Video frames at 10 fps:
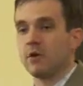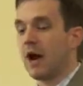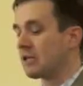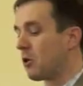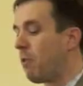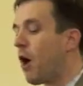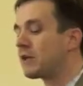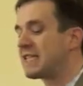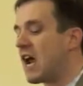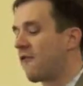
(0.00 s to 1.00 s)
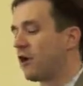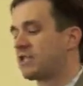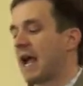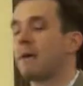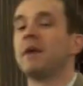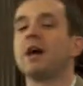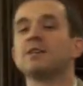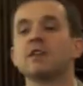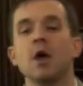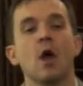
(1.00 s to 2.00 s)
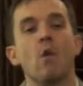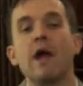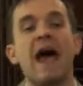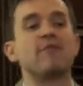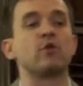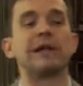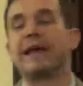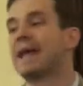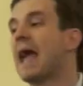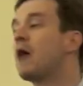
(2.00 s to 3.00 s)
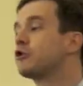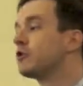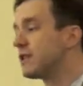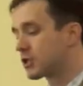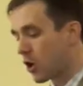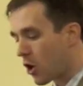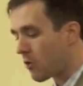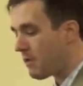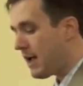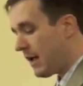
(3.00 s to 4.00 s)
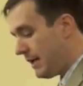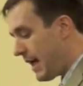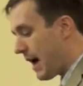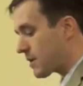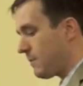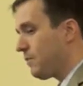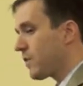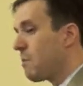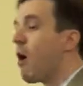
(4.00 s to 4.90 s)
Right, so pause there for a second, because we haven't really encountered this term yet.